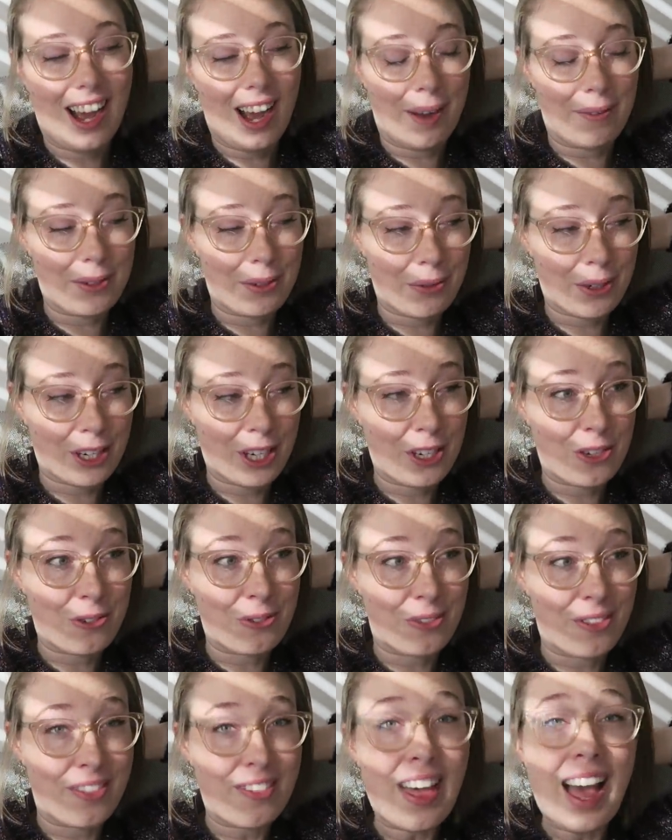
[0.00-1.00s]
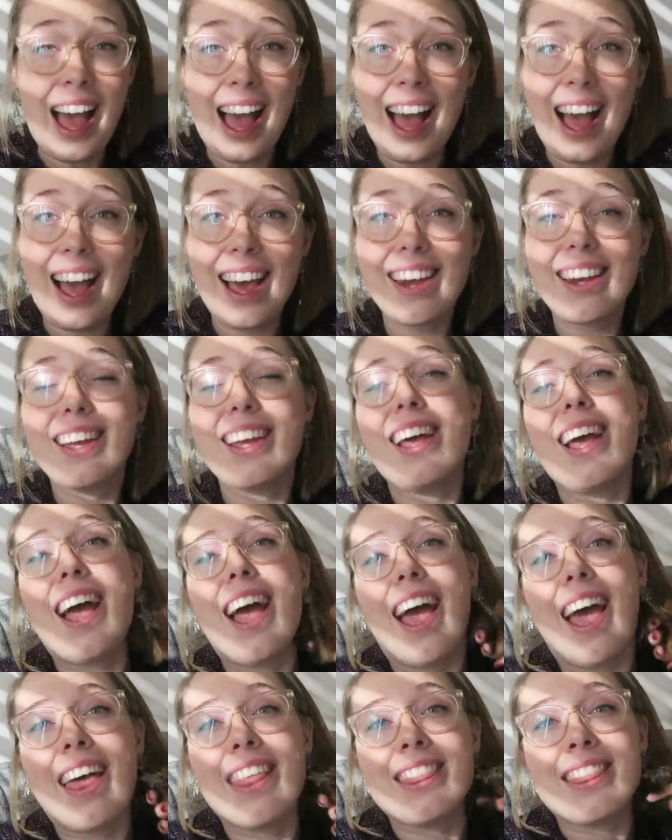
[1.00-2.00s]
Um, so we're gonna do that
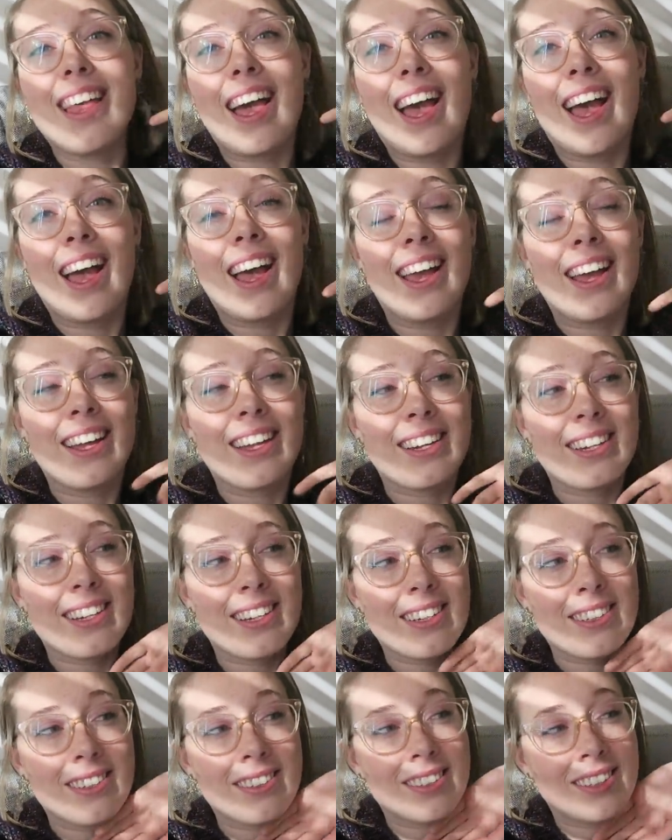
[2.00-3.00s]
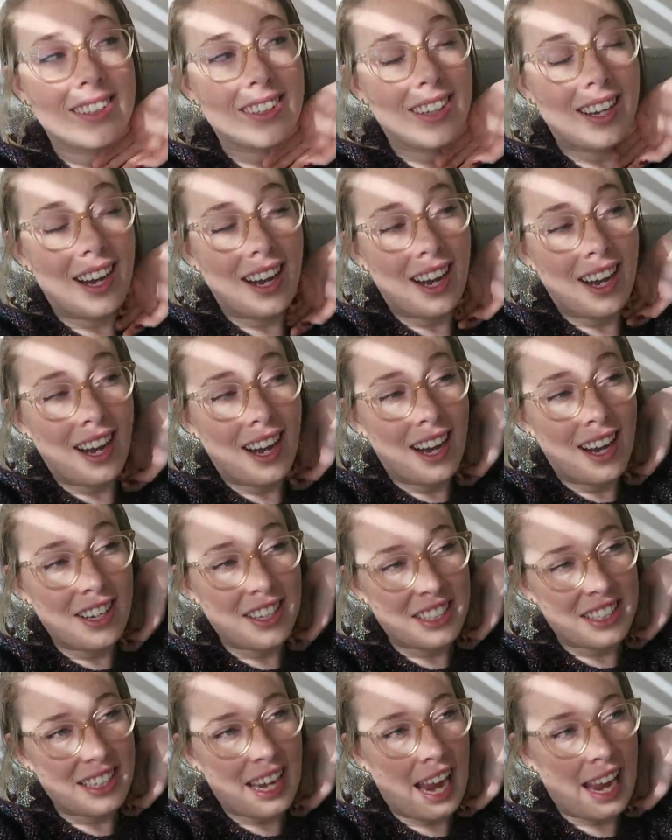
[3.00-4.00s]
and then
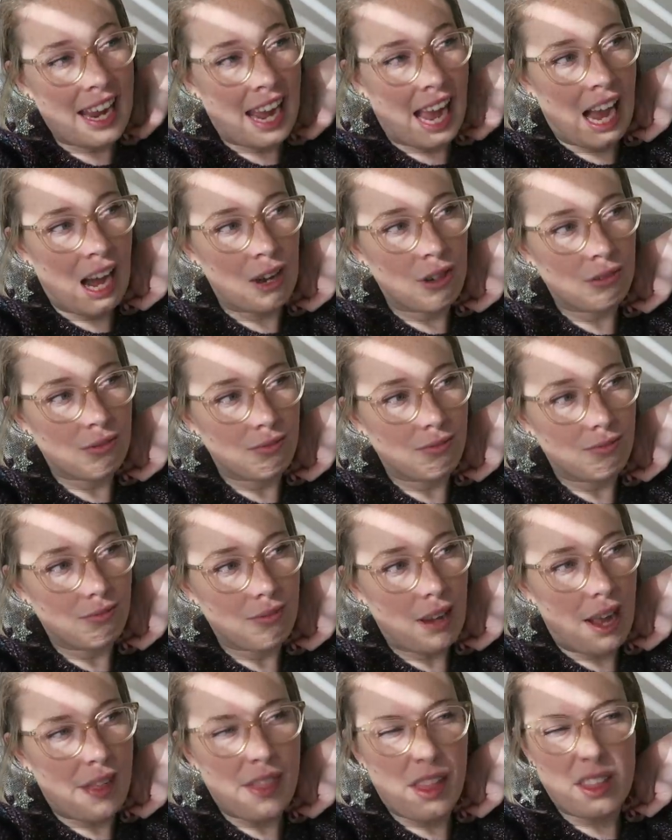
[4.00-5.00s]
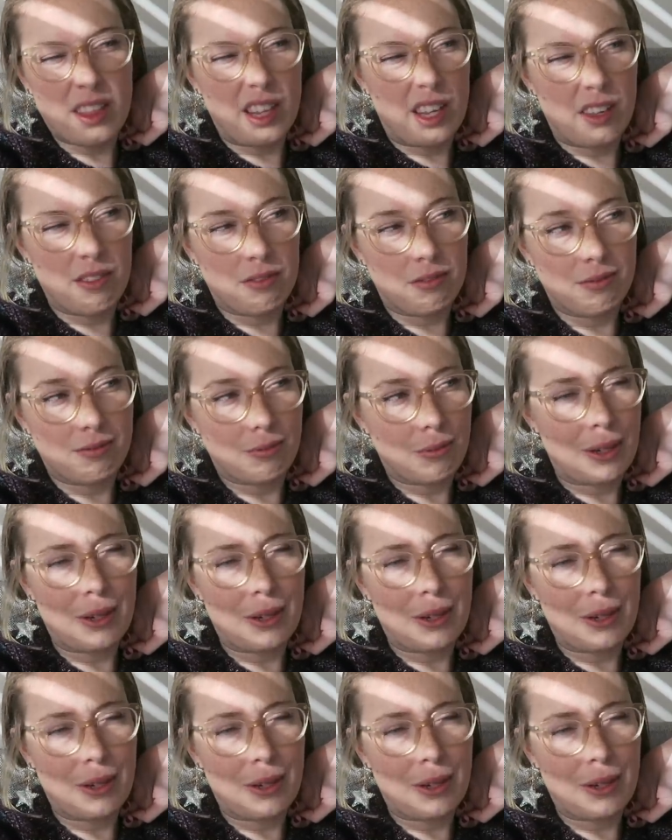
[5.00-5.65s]
uh, just hang out, and then leave.